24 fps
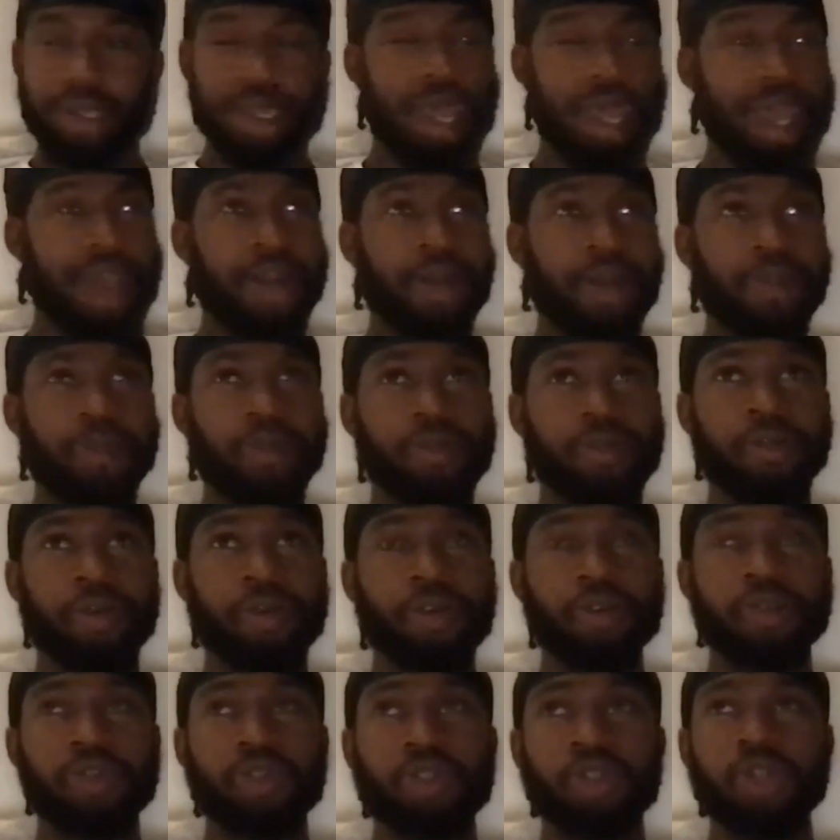hang up the
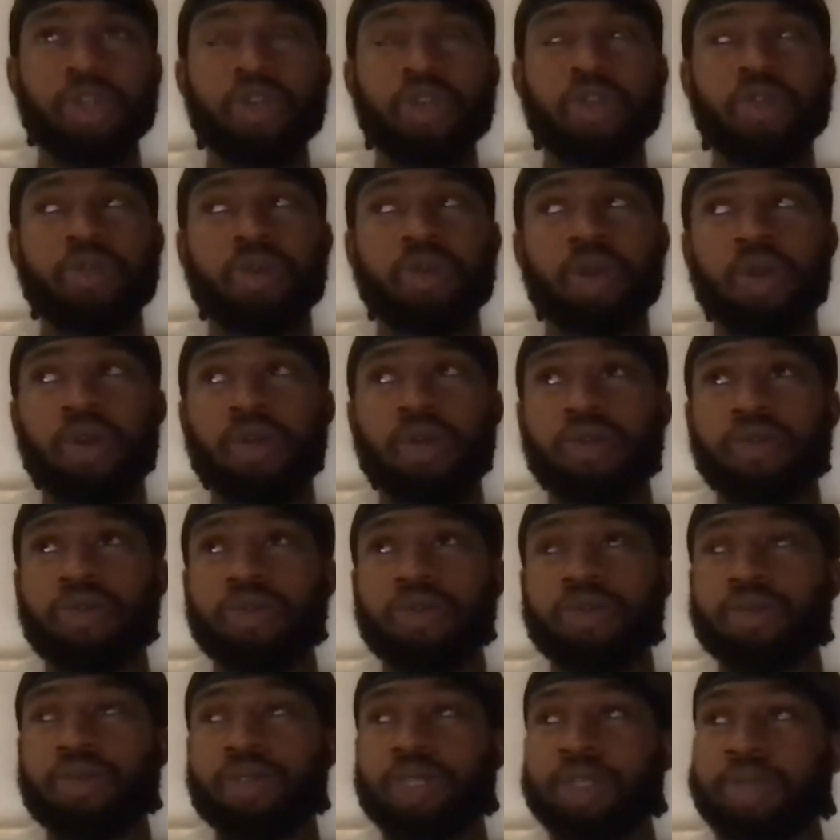phone too, bro.
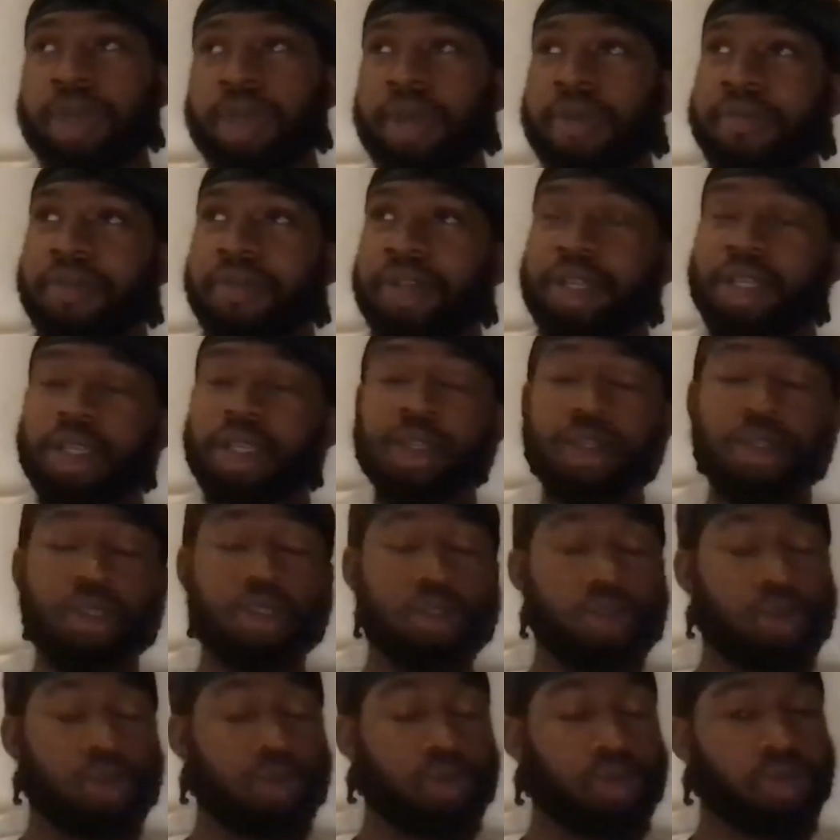Respectfully. So
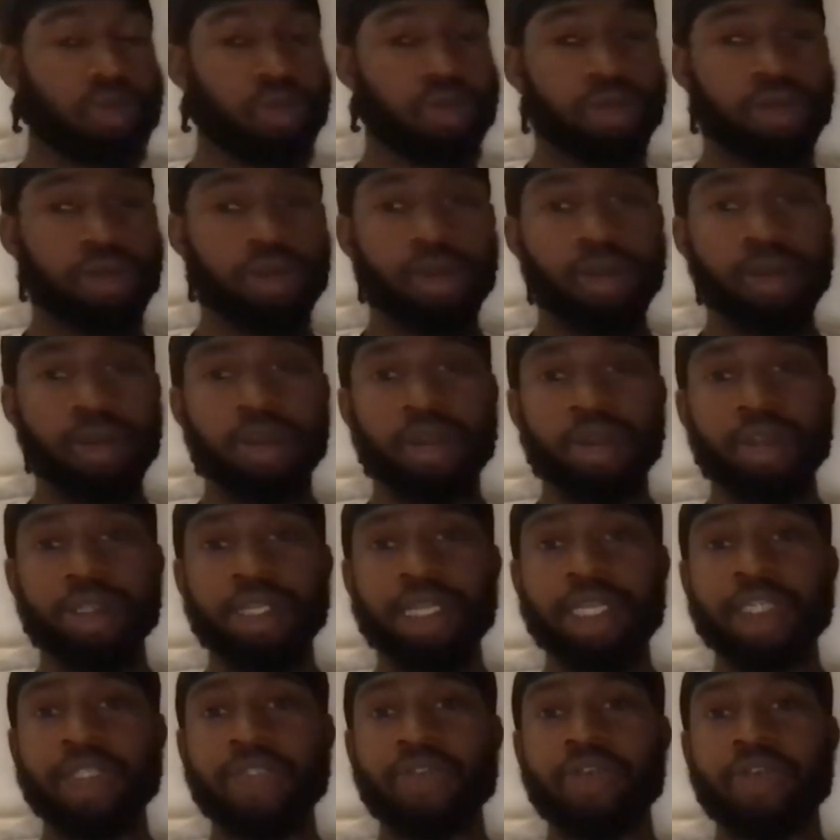
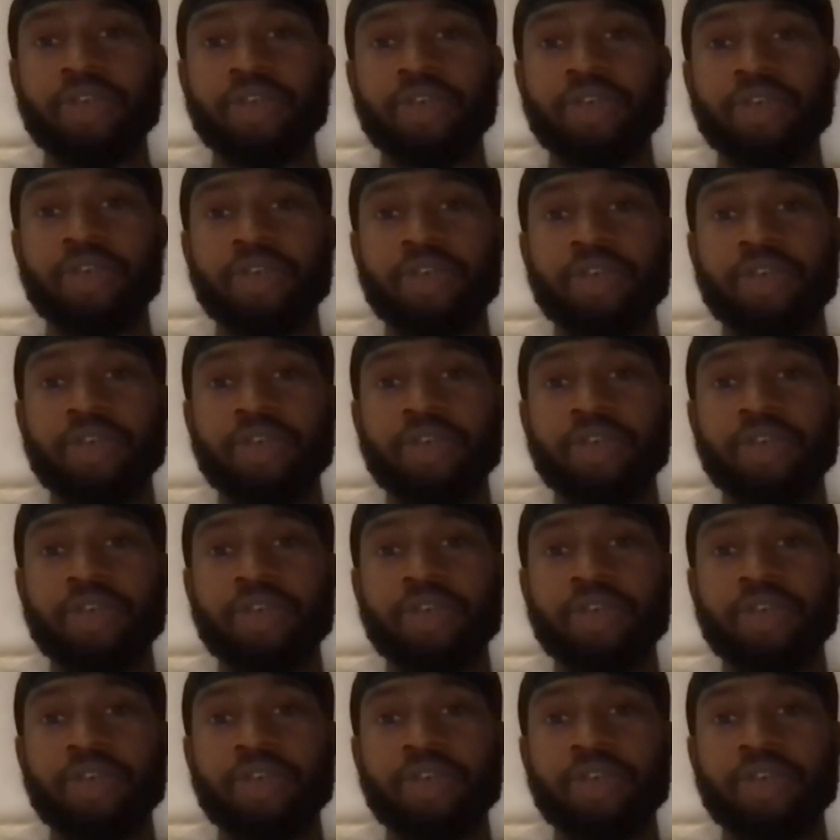next question.